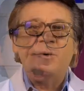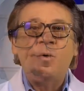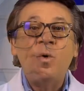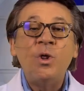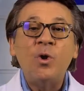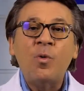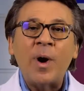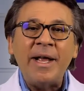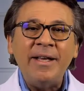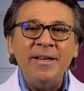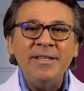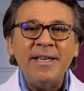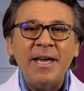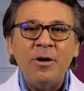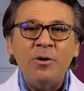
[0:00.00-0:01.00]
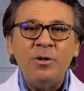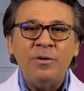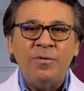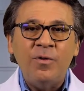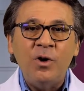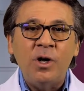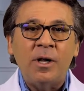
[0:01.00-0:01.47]
When the red container is
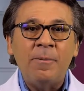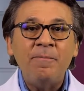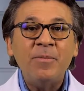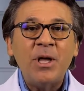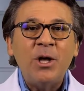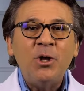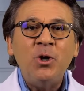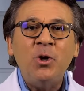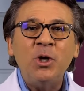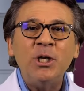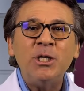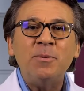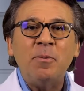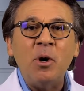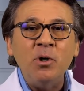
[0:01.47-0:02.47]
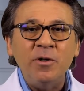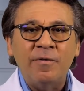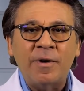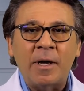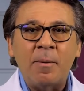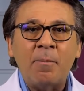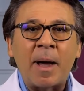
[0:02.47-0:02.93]
full, you can dispose
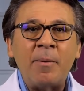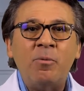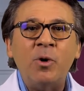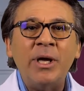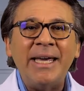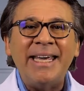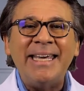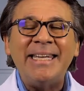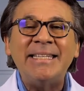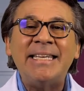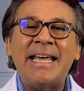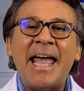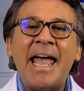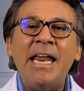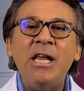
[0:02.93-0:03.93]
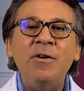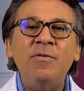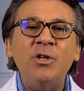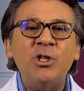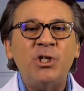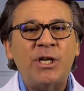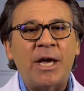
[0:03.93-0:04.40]
of it by bringing it to any of
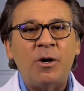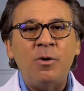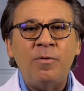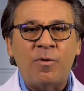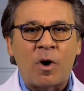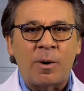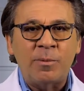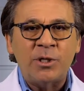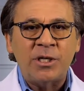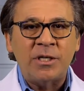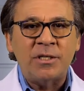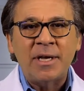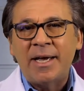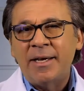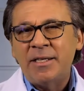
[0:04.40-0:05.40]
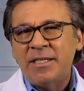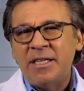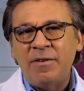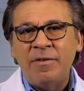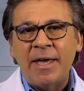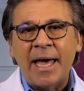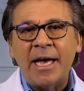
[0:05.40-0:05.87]
the standard pharmacies,
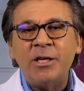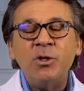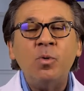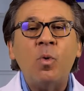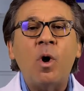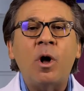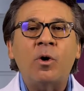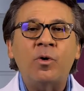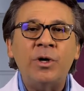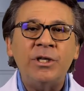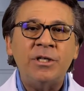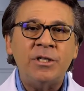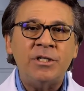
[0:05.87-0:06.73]
CVS, Walgreens,